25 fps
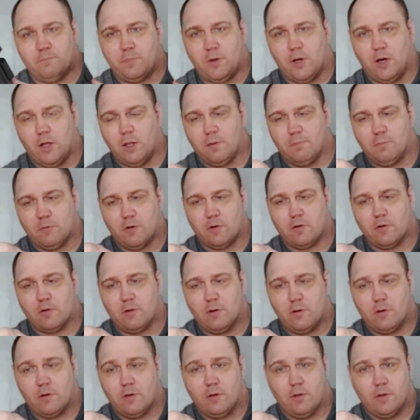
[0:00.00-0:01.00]

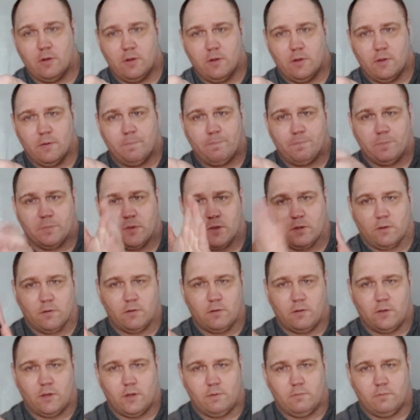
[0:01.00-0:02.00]
polymer
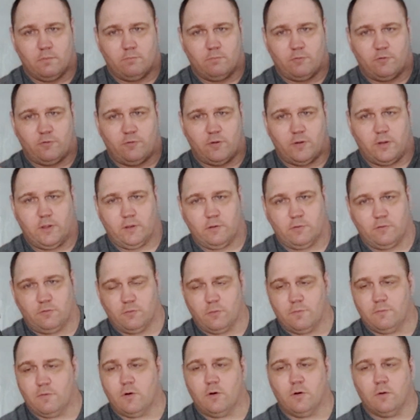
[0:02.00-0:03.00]
sling
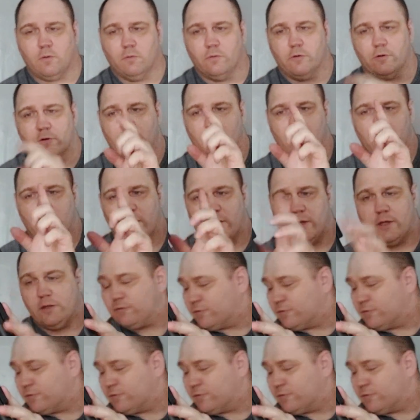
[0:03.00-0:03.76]
swivel holder, and